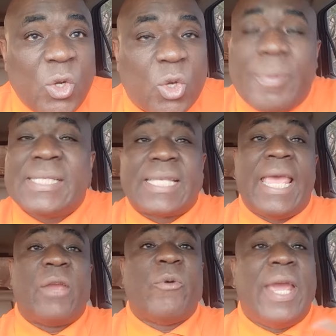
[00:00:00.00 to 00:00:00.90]
to be
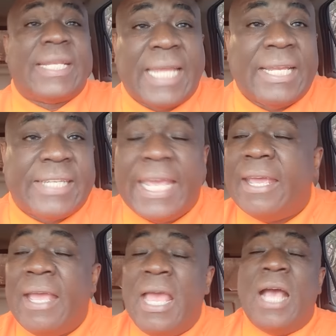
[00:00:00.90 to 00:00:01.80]
saying
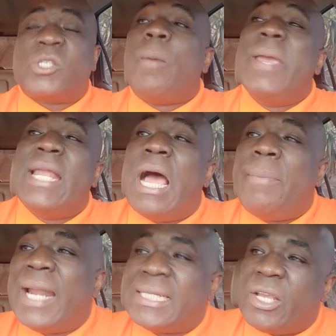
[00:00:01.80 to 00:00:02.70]
re-te-te? So me now
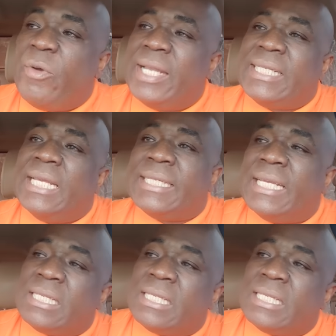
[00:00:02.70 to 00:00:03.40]
about to say re-te-te.